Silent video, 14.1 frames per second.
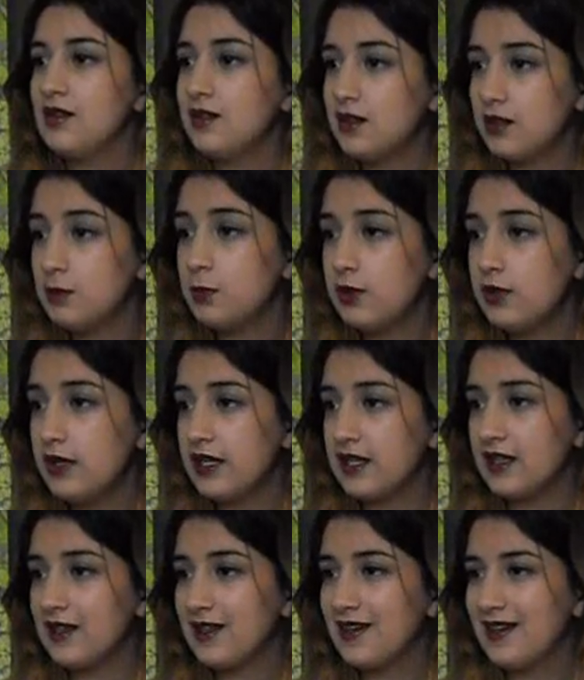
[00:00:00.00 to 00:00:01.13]
you're a good boy,
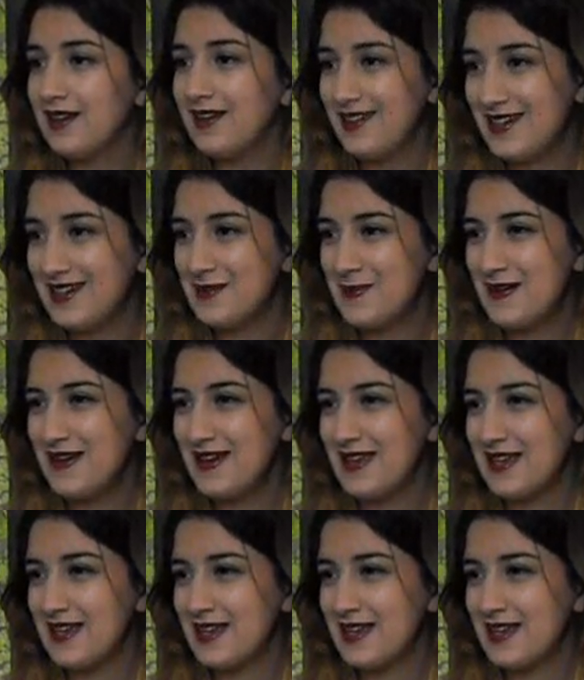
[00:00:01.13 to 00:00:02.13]
you're a good boy.